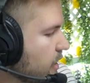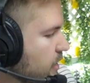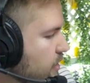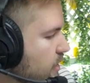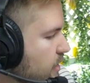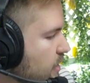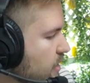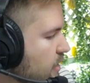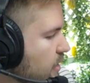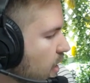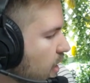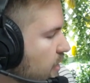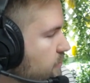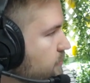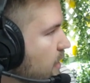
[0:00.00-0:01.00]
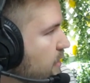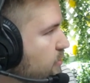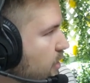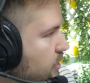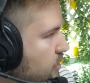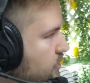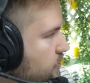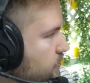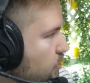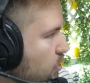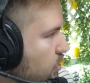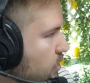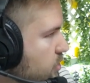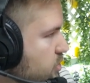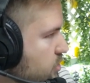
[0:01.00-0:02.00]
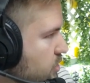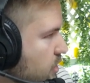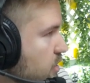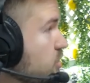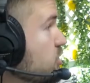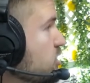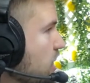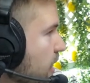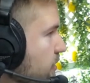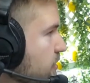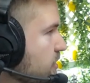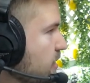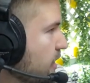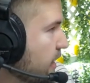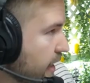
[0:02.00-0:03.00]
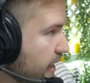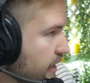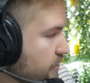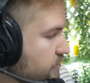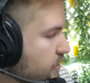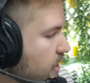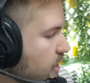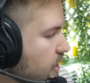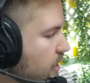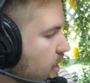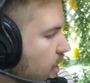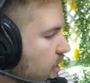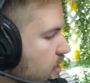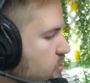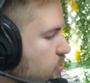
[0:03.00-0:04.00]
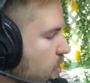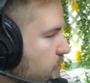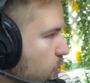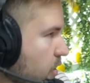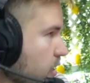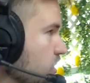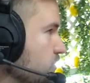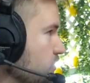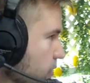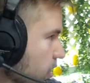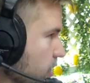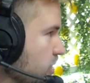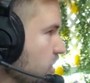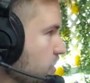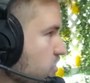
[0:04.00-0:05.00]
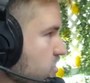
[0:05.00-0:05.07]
and uh, five hundred for each child that they have. Uh, twenty four hundred for married